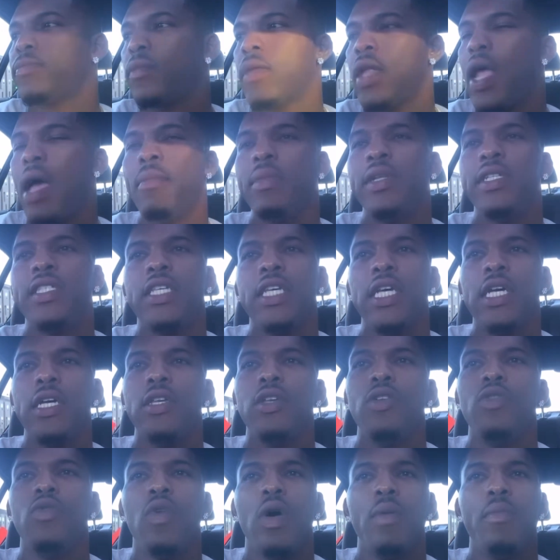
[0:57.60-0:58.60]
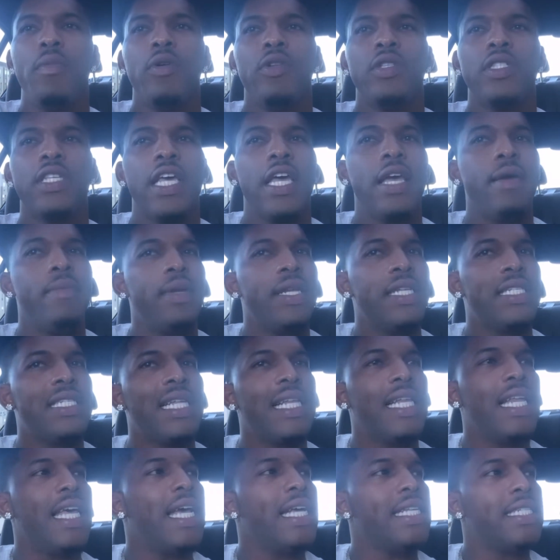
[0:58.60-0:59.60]
I'ma tell you one more time, and it's
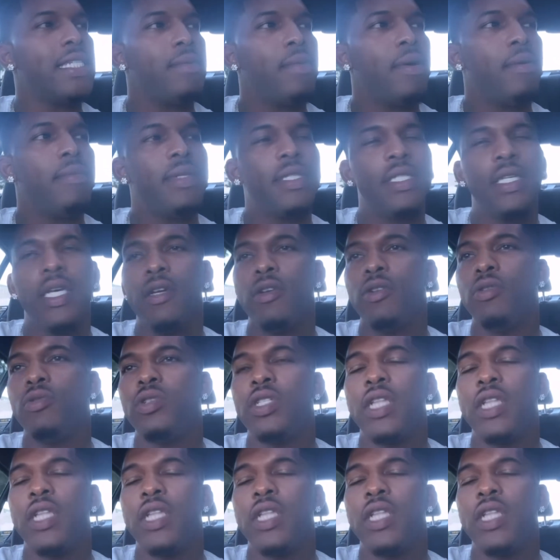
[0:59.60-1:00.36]
the last time I'ma tell you.